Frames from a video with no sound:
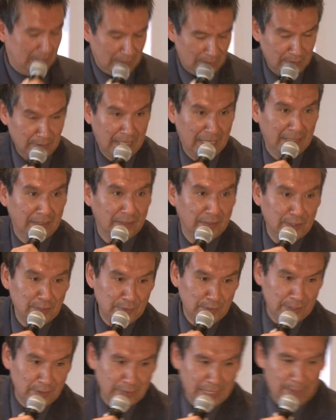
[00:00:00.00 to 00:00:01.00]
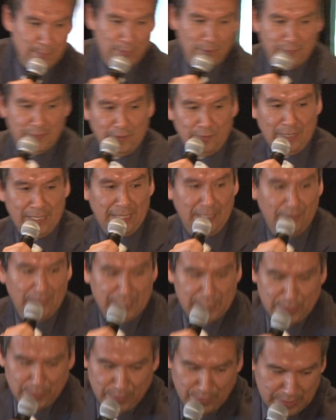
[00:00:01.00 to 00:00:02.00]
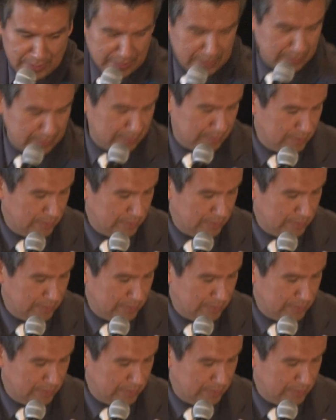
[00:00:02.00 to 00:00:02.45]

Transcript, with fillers: Okay, you, okay, perfect right there. That's yours.